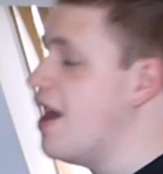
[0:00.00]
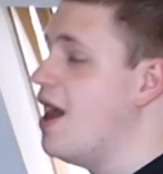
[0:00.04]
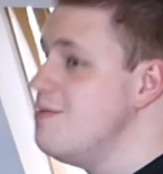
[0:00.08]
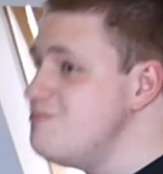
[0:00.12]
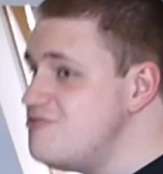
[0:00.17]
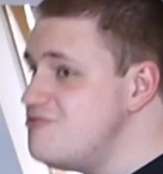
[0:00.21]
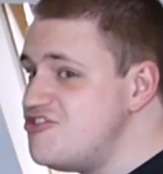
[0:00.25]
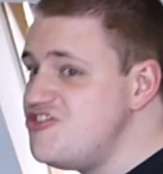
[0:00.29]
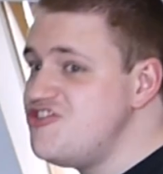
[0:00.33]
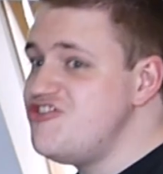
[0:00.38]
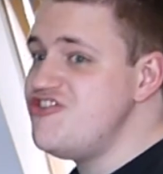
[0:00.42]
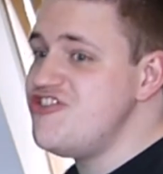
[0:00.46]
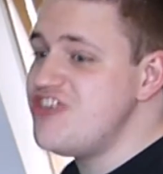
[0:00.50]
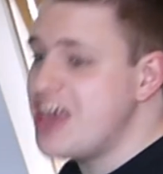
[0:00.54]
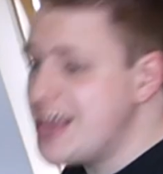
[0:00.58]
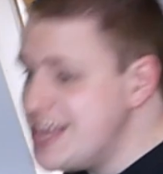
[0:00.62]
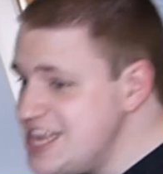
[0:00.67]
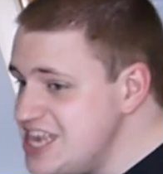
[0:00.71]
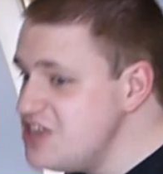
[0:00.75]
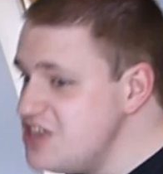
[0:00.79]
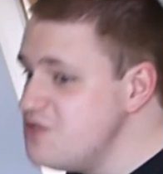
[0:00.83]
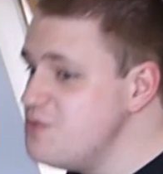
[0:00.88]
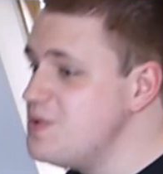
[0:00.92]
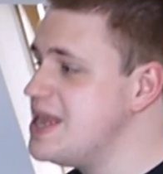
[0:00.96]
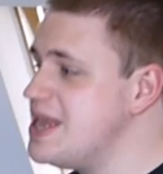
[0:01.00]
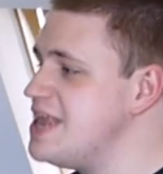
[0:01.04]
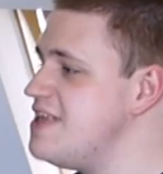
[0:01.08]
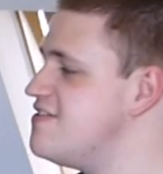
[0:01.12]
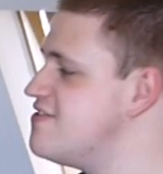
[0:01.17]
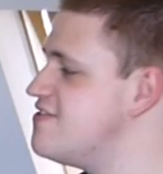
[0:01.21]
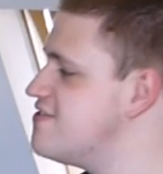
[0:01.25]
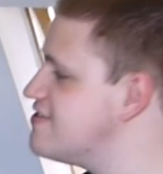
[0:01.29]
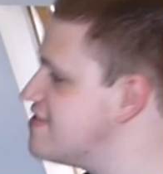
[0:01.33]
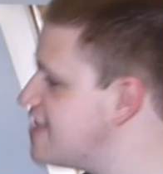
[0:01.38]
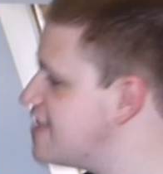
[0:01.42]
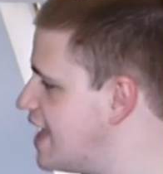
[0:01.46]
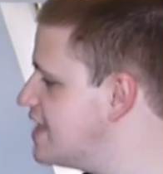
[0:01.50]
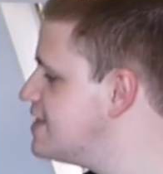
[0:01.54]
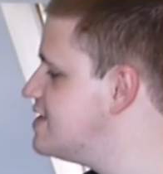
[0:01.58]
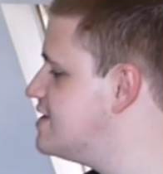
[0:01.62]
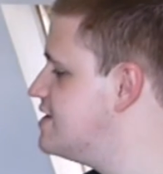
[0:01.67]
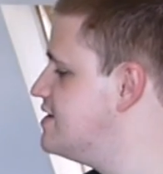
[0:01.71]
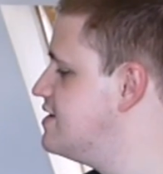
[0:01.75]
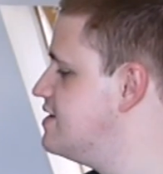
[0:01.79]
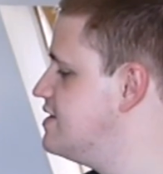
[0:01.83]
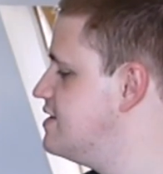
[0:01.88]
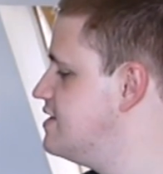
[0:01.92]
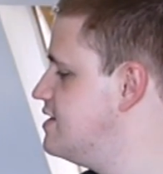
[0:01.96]
I'm genuinely
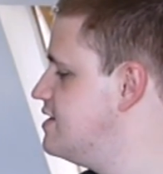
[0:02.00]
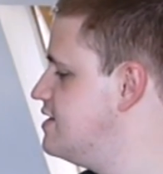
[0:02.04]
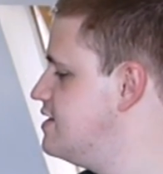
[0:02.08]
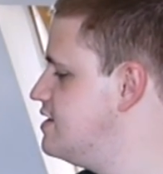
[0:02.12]
staggered